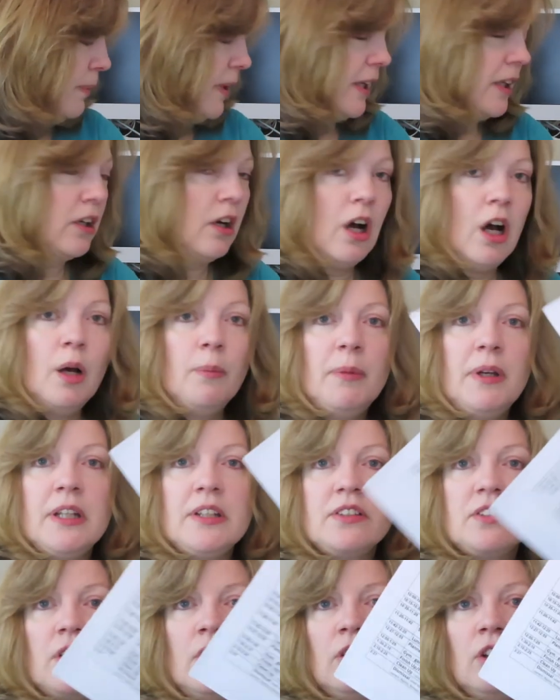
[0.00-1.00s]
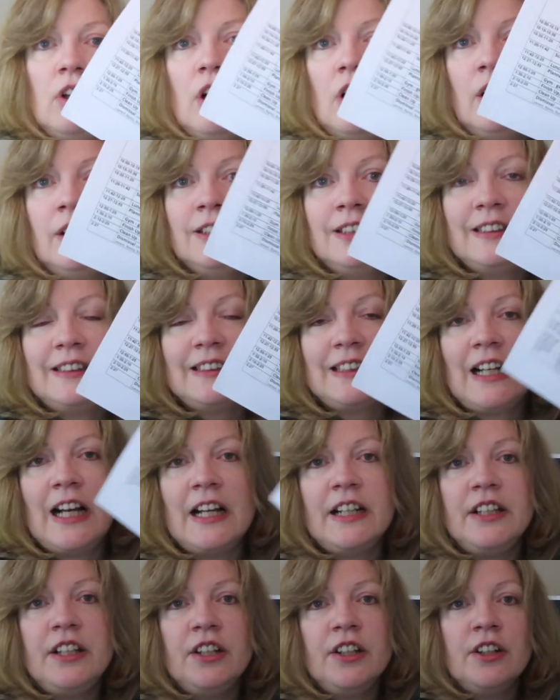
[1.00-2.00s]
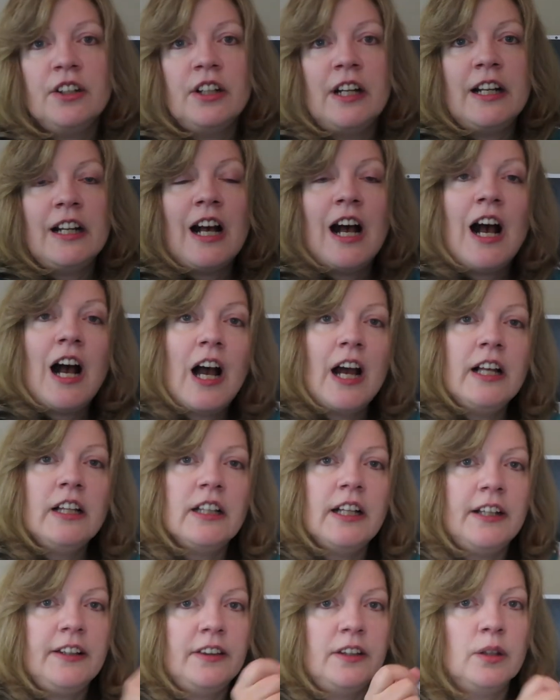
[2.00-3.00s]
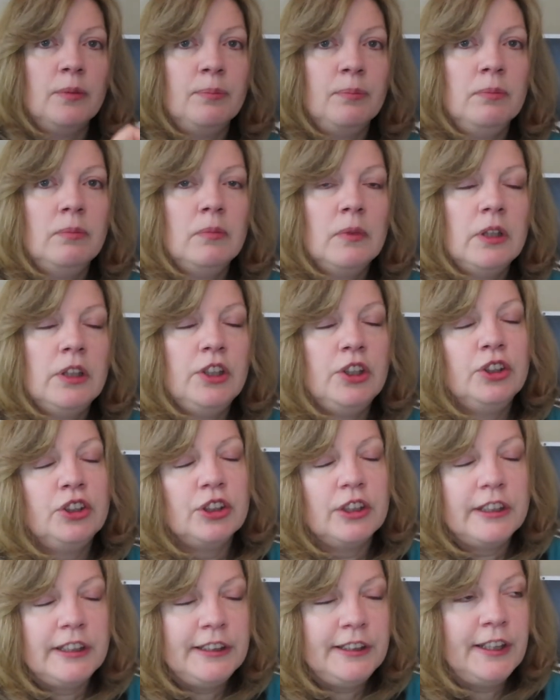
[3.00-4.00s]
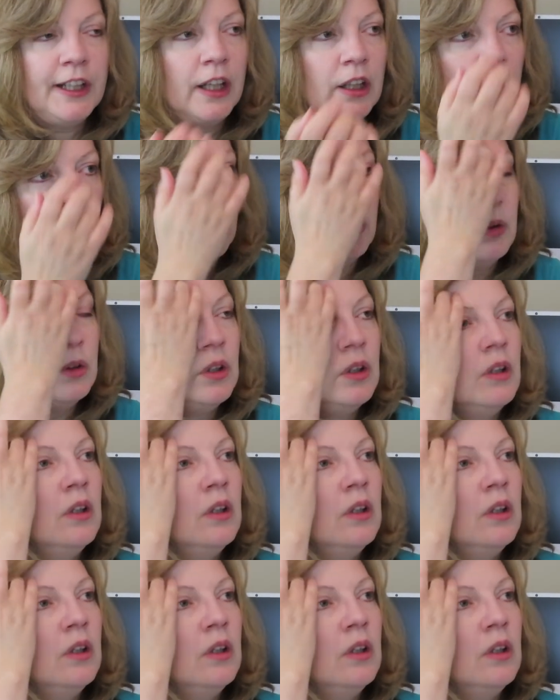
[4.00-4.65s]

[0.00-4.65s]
make comments along on the side here and highlight them, usually in yellow,